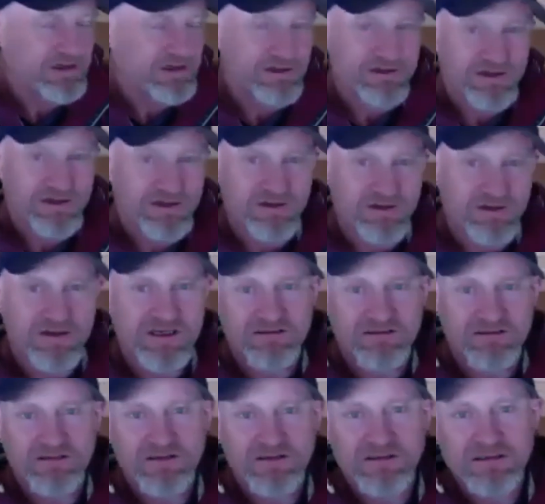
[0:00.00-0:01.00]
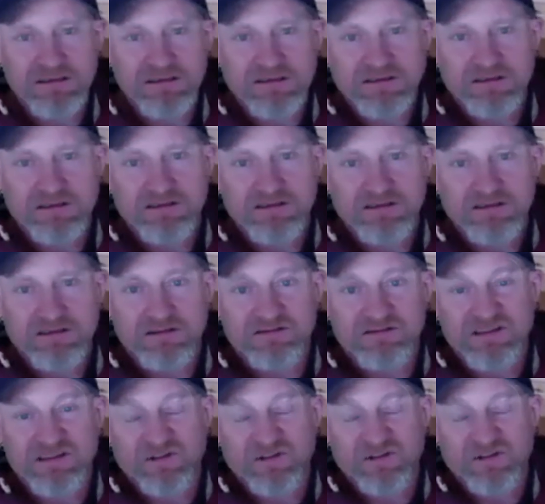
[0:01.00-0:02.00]
the cooking uh,
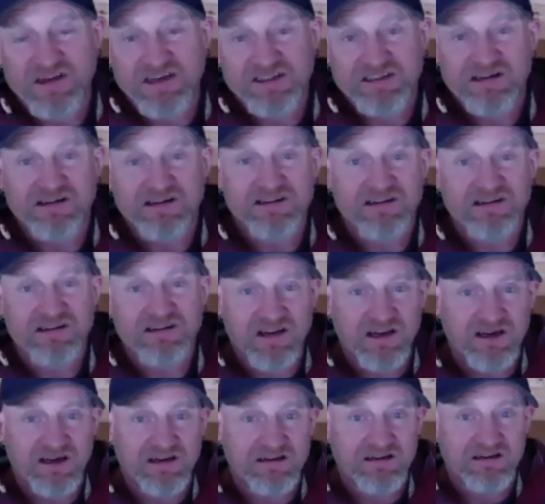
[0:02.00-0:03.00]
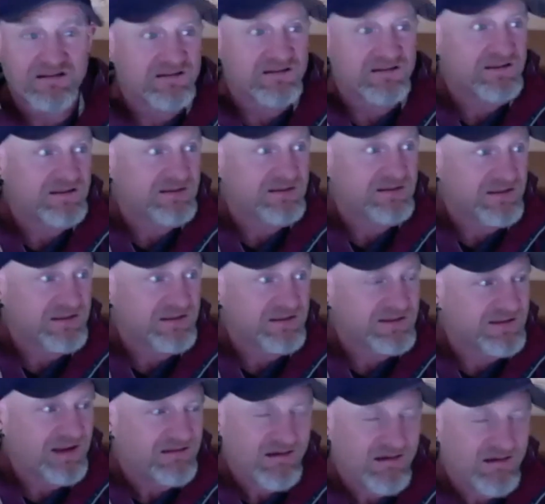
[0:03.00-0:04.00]
doing fair share of the cleaning. I just, just
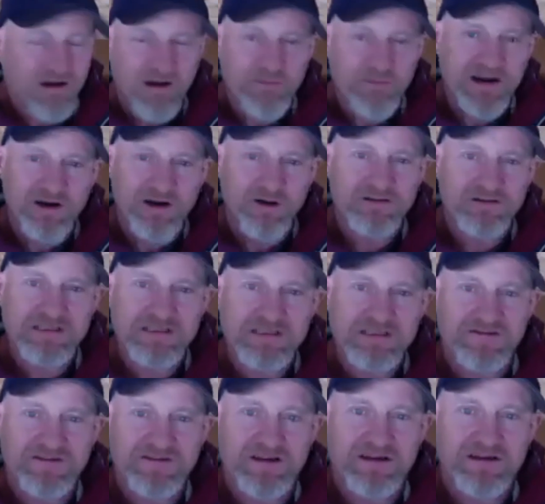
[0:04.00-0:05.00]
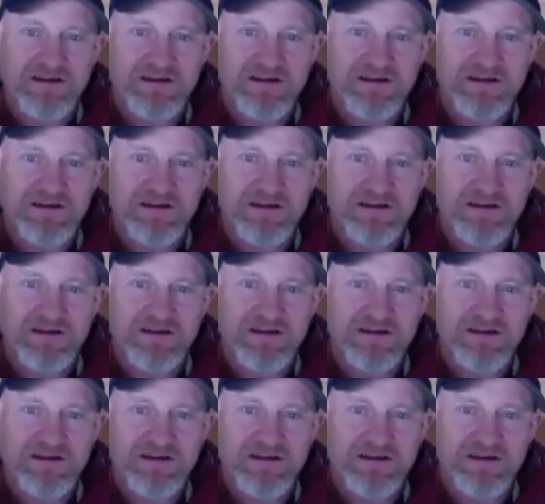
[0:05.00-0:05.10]
don't like being looked after.